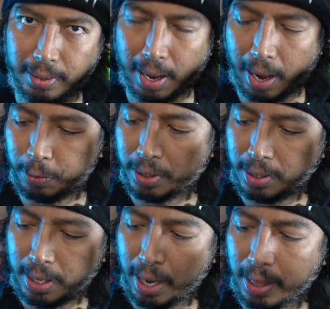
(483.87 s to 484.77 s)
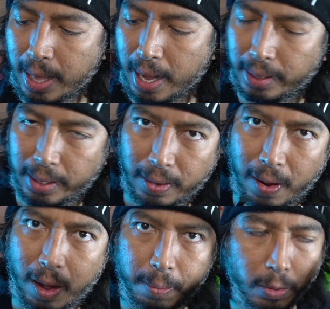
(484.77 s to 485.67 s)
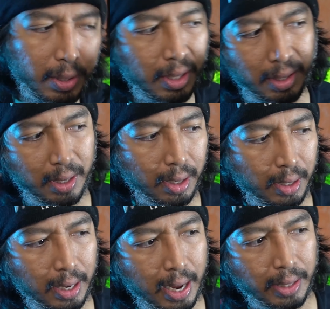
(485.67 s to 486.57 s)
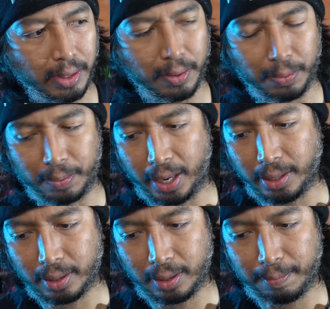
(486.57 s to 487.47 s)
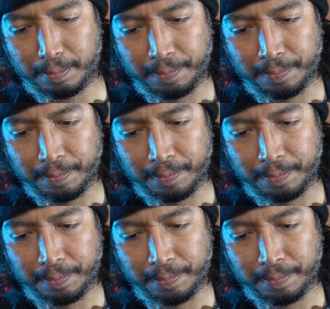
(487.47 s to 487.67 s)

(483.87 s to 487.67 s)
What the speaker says: I would say that they're almost as good as the Razer.